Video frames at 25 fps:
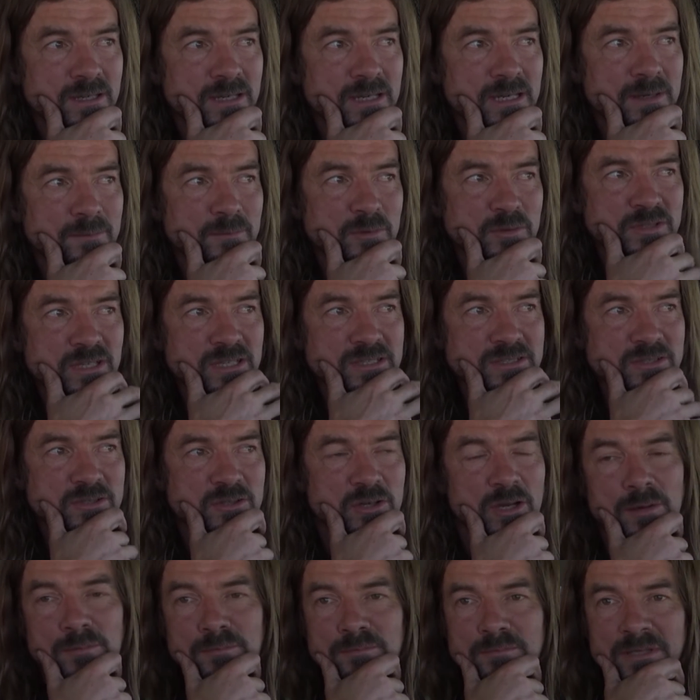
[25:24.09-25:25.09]
it was his
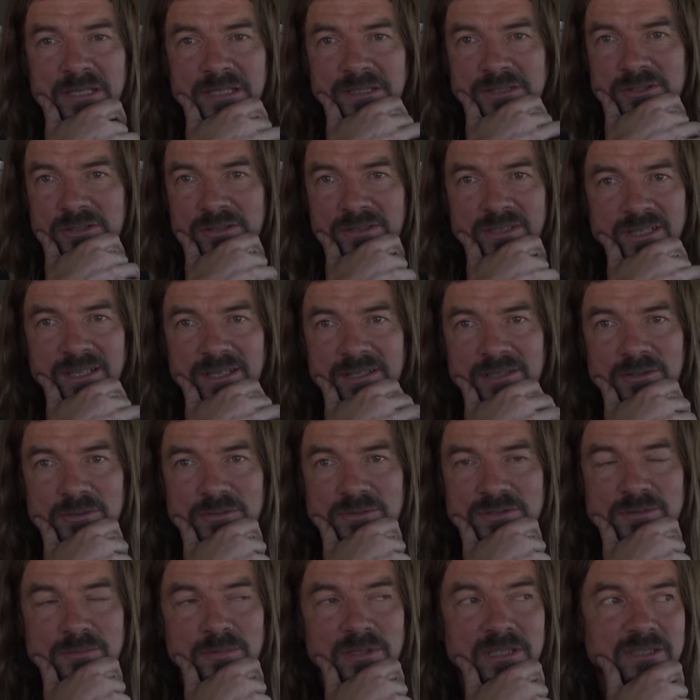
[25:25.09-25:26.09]
job, big job. They get
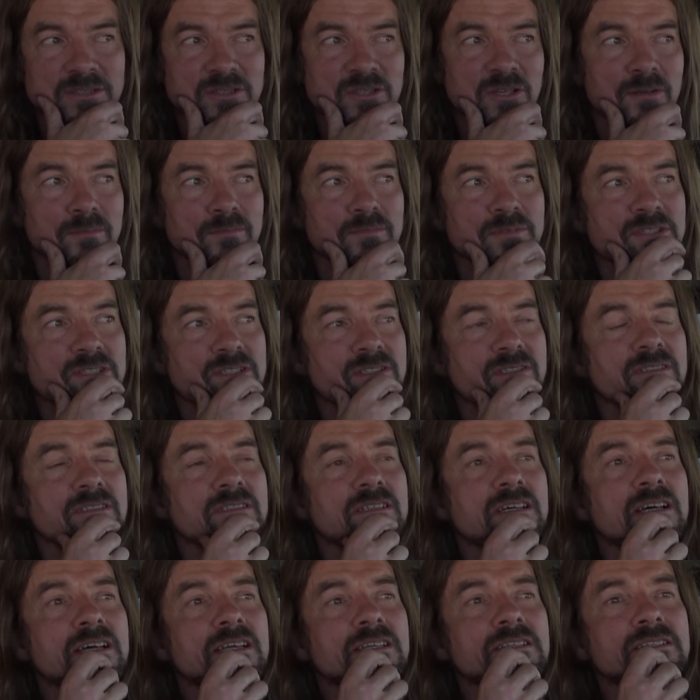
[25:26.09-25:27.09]
loads of big jobs.
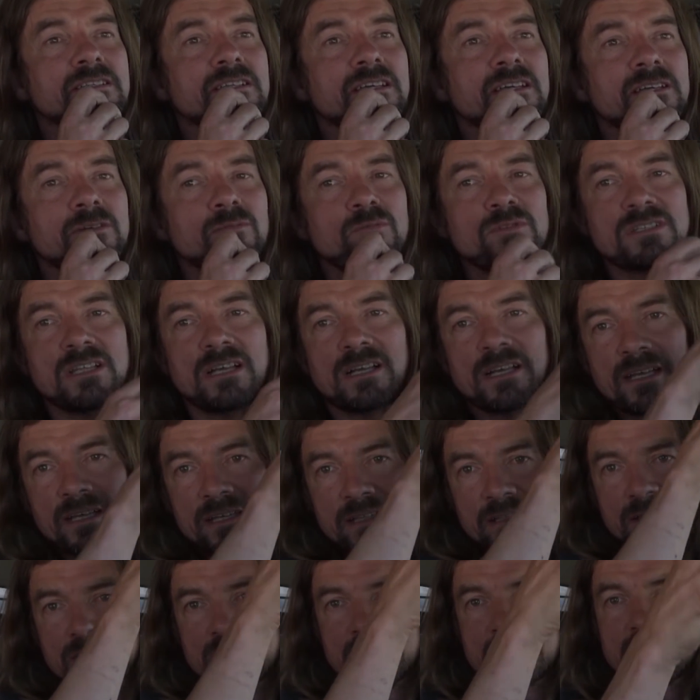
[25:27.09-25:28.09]
It was like a
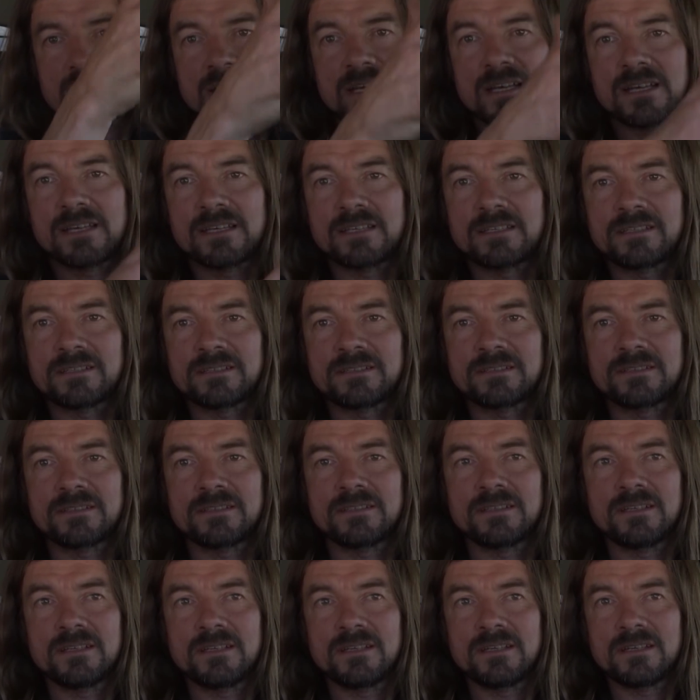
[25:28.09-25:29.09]
hillside.
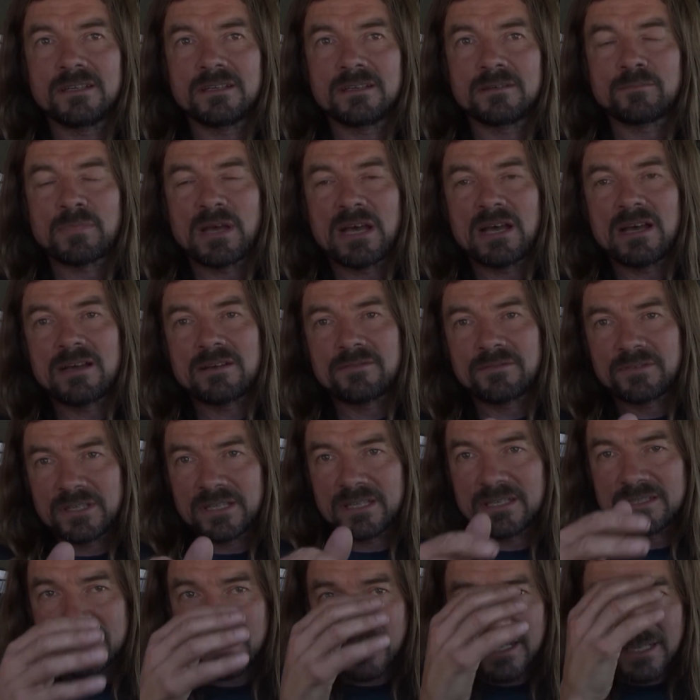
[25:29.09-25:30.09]
Part of
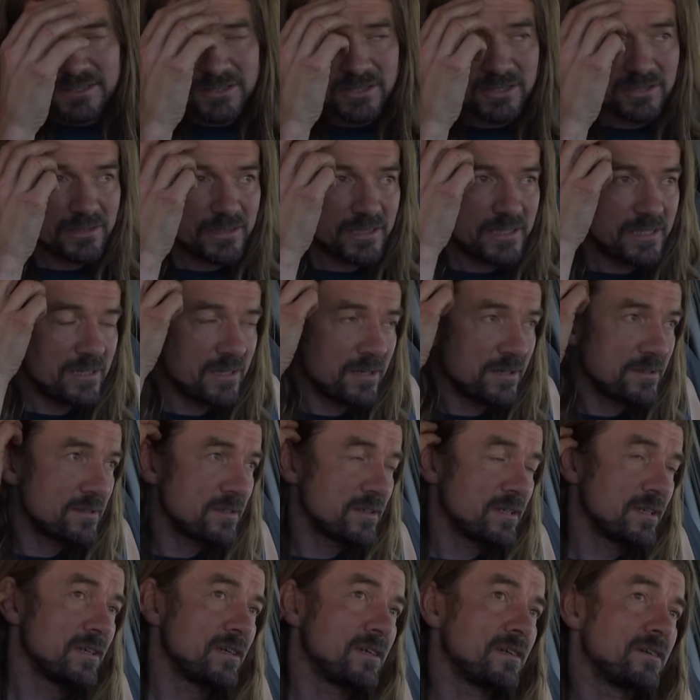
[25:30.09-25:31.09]
it is actually on